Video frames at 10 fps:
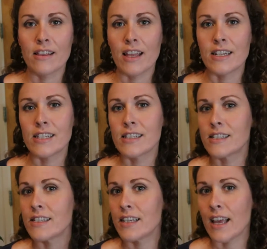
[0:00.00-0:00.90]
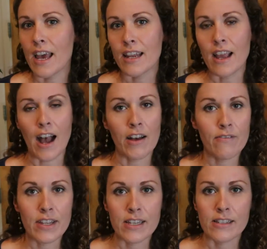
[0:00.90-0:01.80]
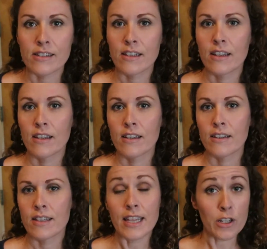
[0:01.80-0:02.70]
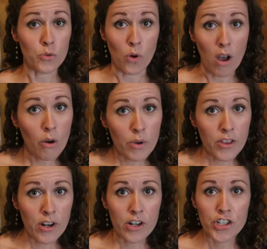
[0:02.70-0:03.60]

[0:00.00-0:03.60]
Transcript: They didn't see any obvious things wrong with her.